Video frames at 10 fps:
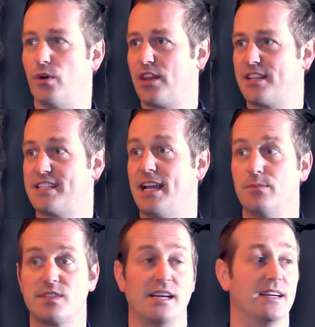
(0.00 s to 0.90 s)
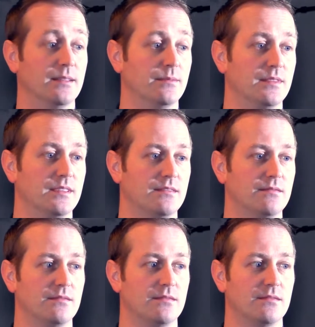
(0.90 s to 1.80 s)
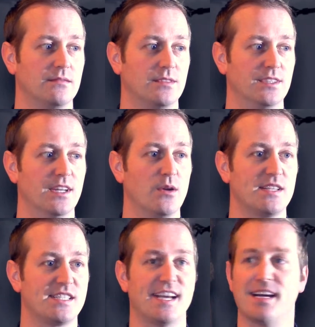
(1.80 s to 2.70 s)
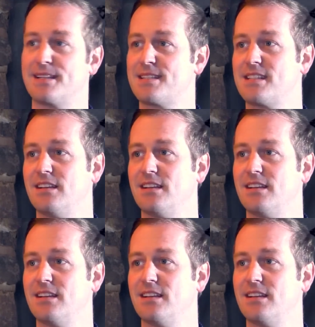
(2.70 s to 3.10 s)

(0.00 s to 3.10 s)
but at the same time, you know it's nice.